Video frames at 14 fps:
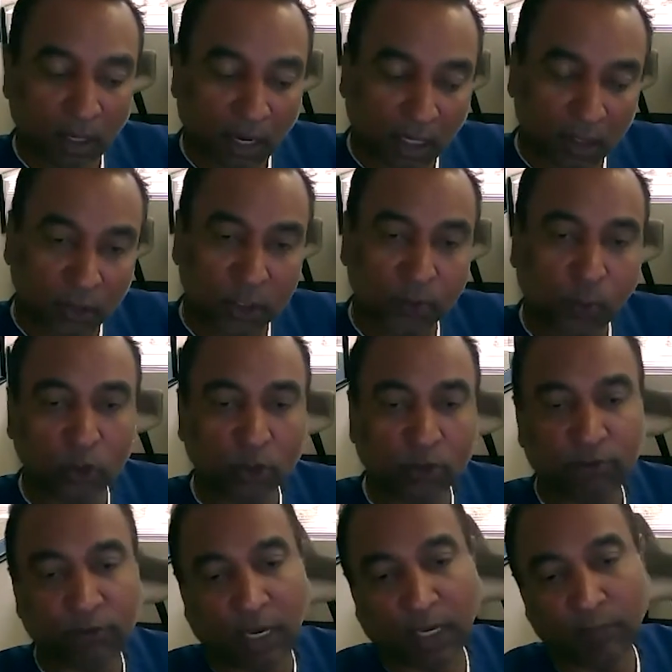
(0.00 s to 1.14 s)
At this point
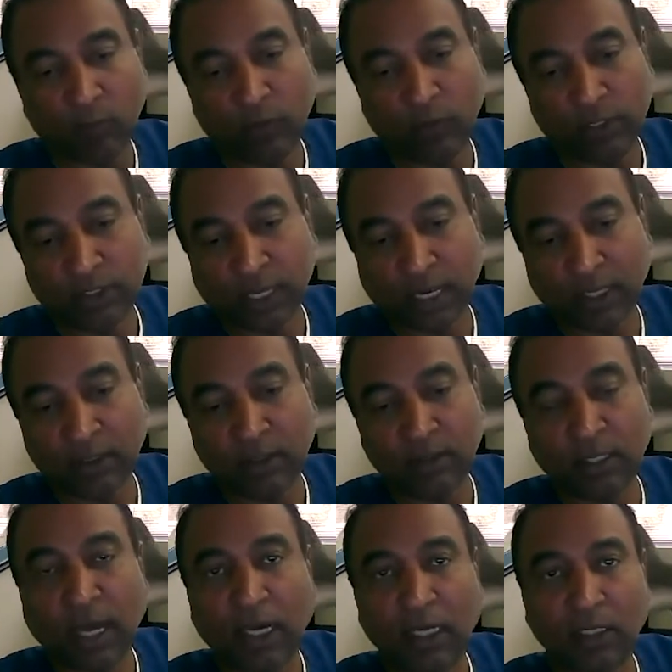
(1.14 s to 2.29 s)
of time, we
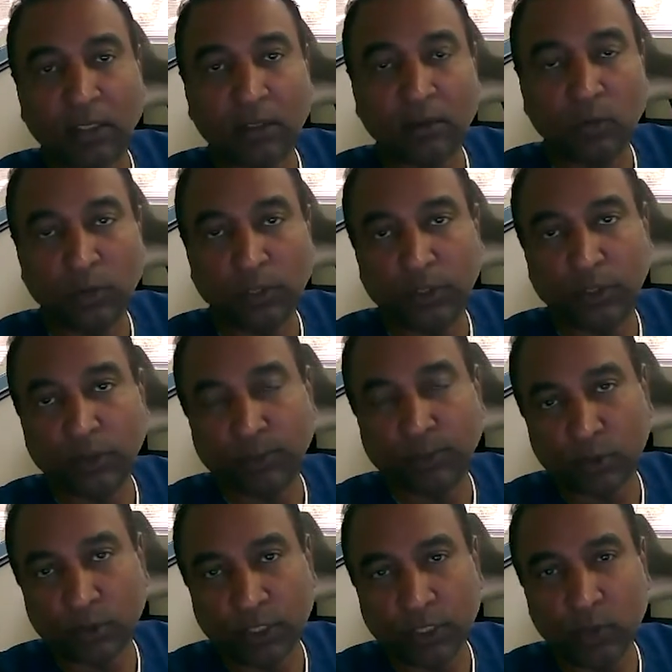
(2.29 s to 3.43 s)
decided that we should
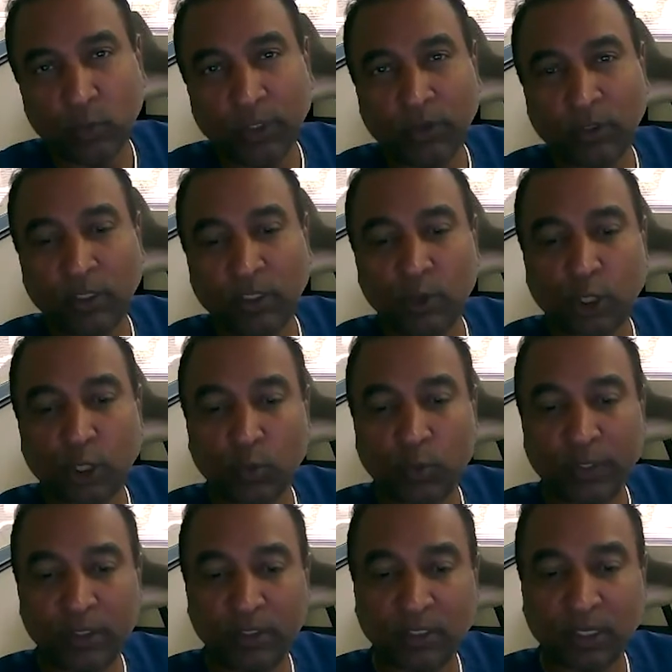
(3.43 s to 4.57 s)
proceed with
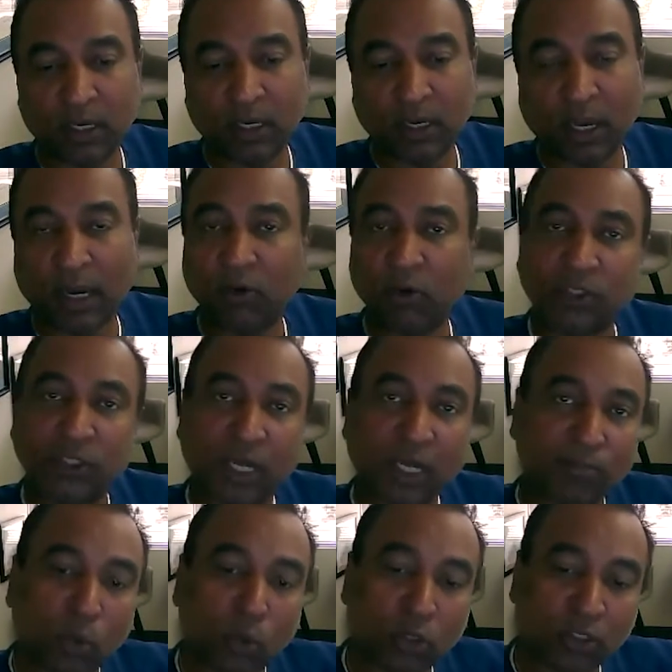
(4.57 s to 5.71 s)
intravenous
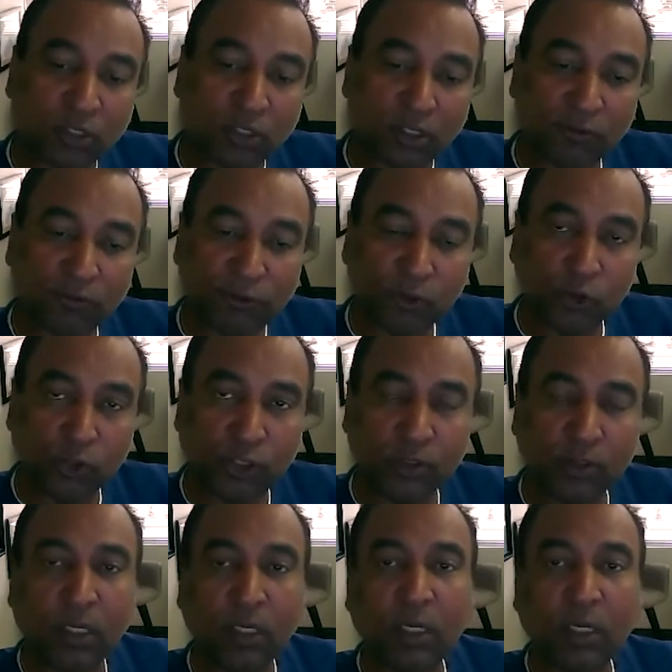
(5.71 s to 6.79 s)
Aggrastat bolus and infusion